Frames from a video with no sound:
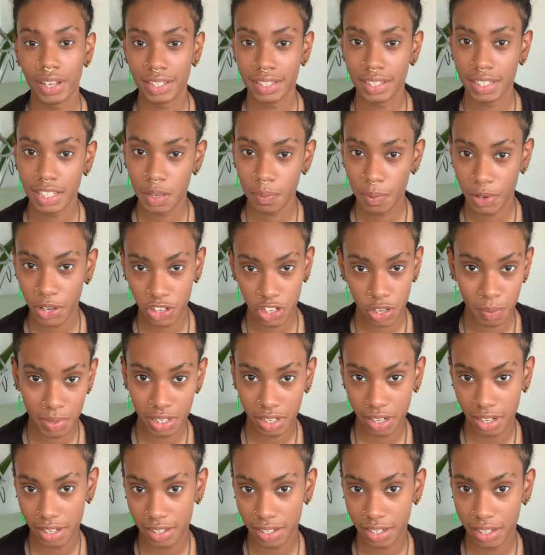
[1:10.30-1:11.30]
is Sebo
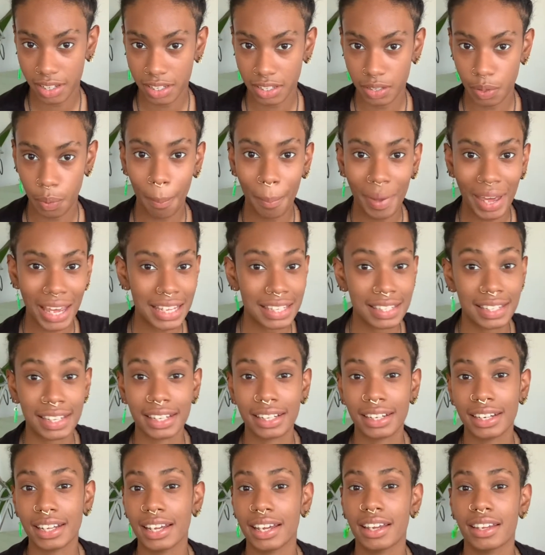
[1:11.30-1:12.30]
dermatitis?
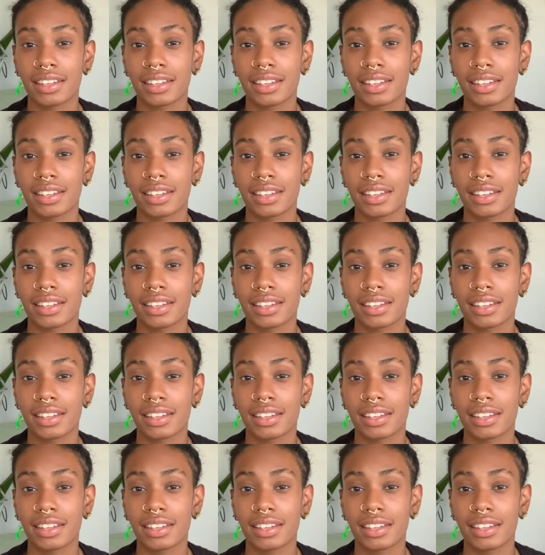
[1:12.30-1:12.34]
Basically,